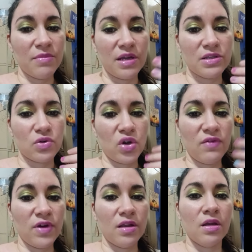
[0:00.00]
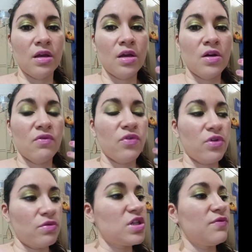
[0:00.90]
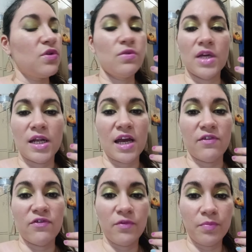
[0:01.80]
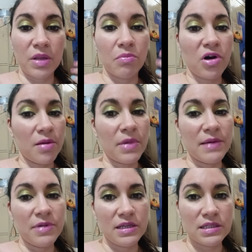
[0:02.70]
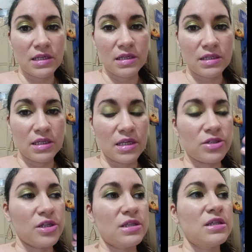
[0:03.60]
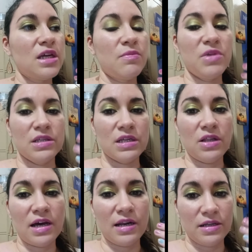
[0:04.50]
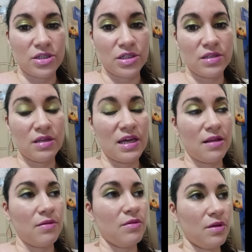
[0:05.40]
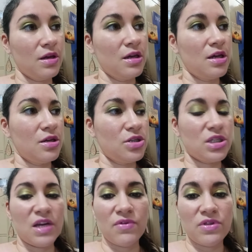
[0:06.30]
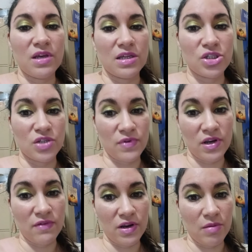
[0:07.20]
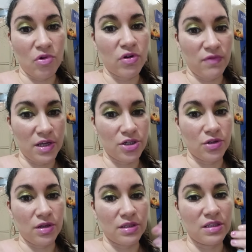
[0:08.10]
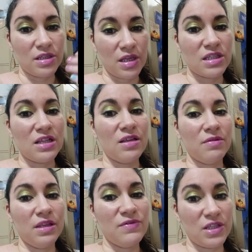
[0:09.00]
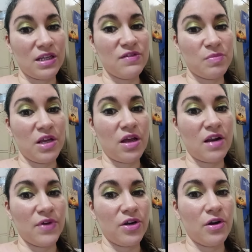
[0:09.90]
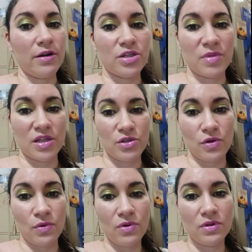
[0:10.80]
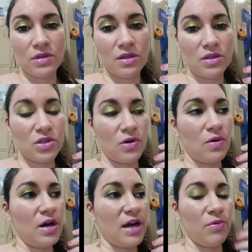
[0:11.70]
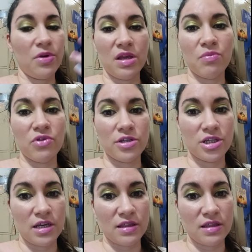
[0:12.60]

I really appreciate that, especially because I don't really verbal, I don't really talk about it that much, but it really does mean a lot. And one of the biggest things too, actually, that's ha- that happened about actually a couple weeks ago is one of my original paintings.